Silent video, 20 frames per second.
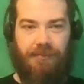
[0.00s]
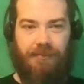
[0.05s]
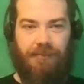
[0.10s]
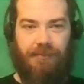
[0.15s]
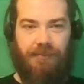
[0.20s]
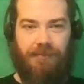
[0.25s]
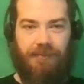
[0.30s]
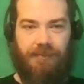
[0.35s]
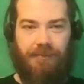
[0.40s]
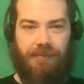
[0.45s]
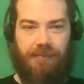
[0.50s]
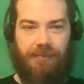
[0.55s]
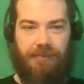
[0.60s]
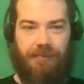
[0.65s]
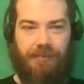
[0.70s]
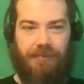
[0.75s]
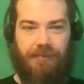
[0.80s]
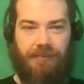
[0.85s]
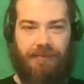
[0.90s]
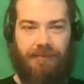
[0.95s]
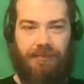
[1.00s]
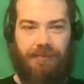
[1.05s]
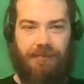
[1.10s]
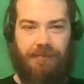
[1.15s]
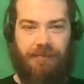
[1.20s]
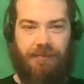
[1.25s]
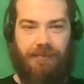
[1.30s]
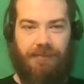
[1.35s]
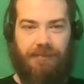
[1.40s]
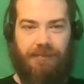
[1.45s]

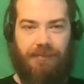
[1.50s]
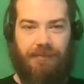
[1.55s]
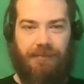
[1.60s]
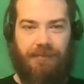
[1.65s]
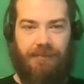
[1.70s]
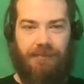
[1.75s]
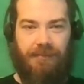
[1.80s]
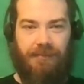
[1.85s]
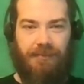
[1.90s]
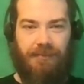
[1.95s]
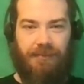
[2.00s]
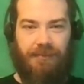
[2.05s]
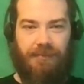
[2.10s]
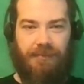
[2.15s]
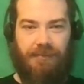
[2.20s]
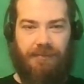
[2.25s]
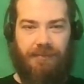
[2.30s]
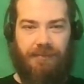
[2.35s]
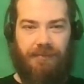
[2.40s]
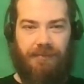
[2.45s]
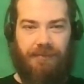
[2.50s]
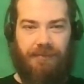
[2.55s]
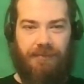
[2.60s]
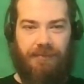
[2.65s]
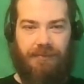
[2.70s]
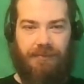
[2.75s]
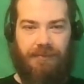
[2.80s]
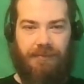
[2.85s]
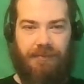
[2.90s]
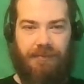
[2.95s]

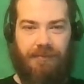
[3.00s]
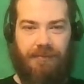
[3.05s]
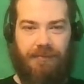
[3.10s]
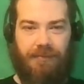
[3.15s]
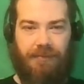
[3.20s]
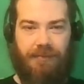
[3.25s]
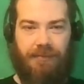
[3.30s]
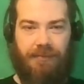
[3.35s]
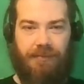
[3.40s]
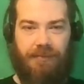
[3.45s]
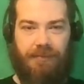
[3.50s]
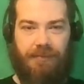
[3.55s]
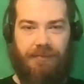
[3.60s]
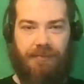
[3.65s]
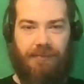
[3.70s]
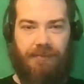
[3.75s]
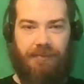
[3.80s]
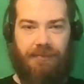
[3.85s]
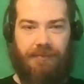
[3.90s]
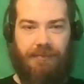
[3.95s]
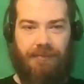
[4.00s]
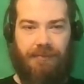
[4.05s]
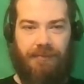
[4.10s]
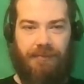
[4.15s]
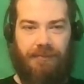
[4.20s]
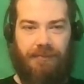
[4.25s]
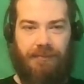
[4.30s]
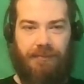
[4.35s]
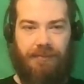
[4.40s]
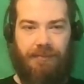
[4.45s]

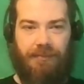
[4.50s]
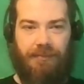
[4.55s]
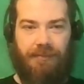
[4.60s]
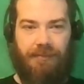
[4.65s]
(silent)